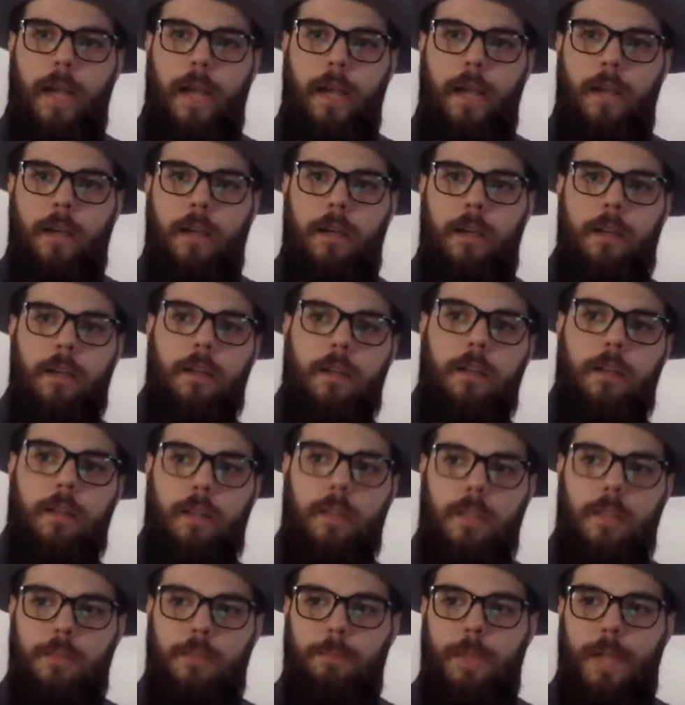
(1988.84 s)
And
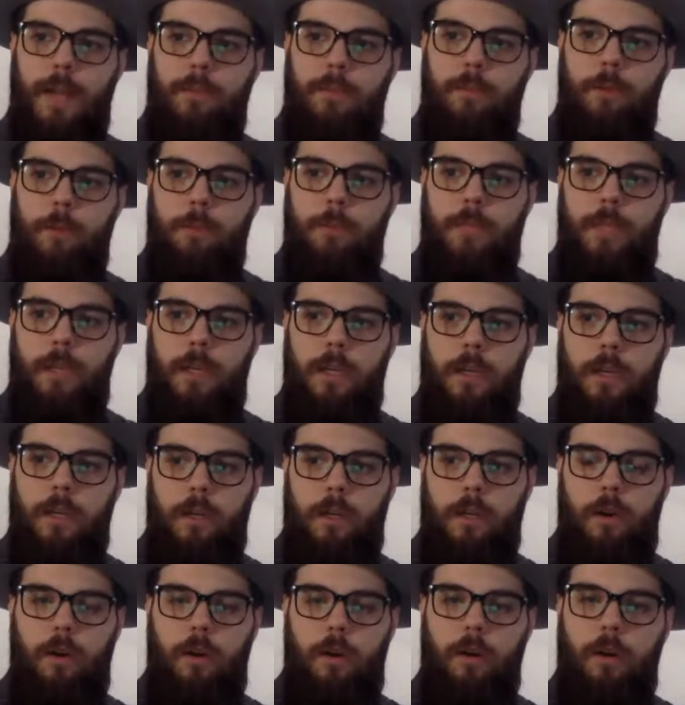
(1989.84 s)
these platforms like
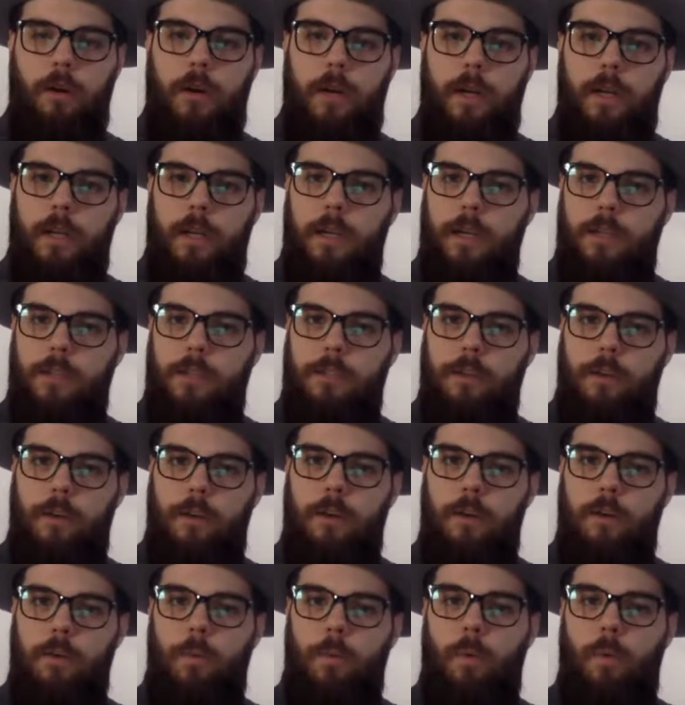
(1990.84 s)
Indiegogo and
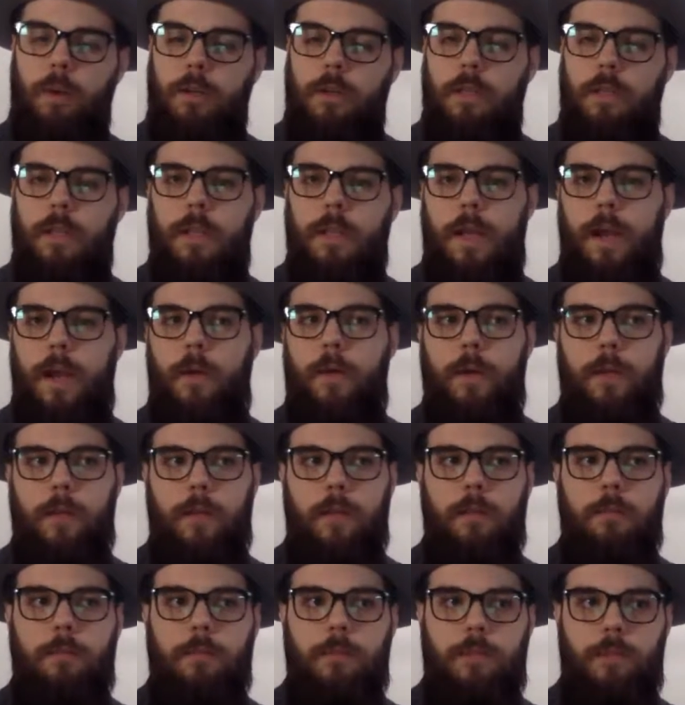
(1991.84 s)
Kickstarter weren't allowing
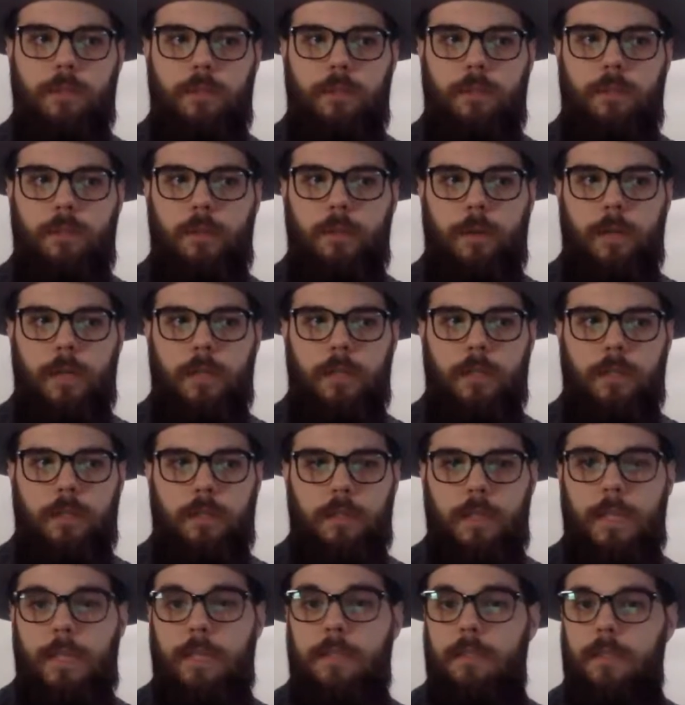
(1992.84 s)
them to do it
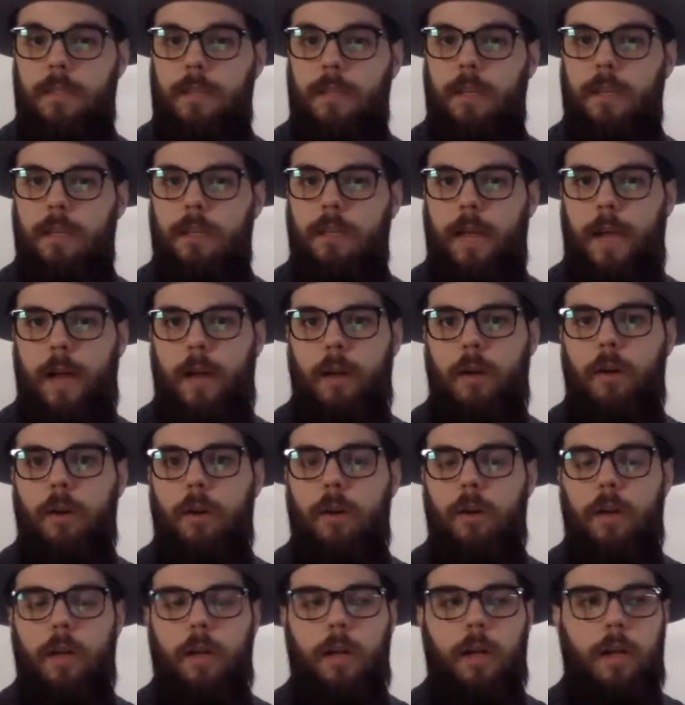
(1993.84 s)
easily at
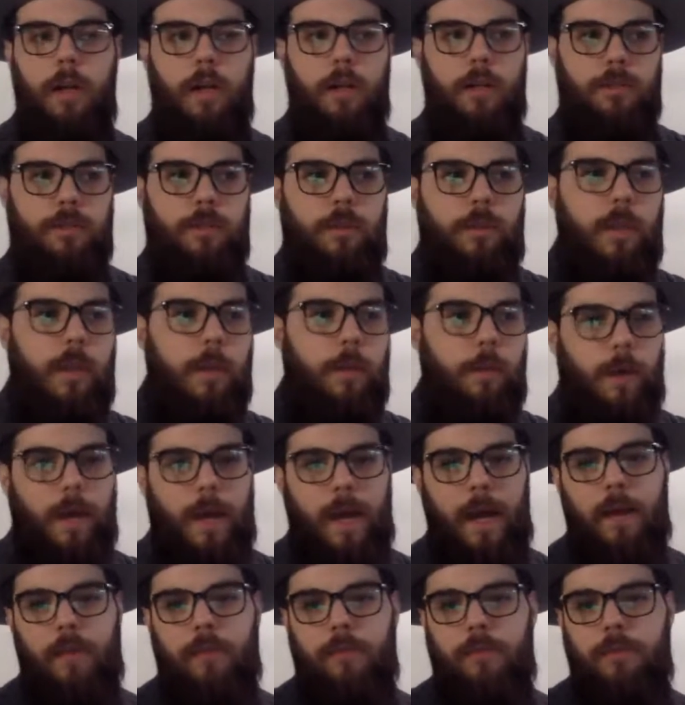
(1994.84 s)
all. So they would
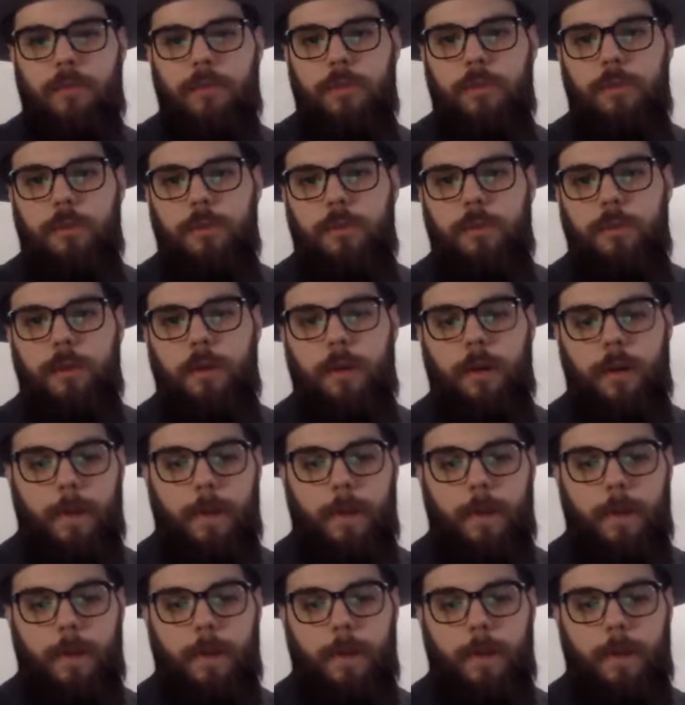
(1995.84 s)
have to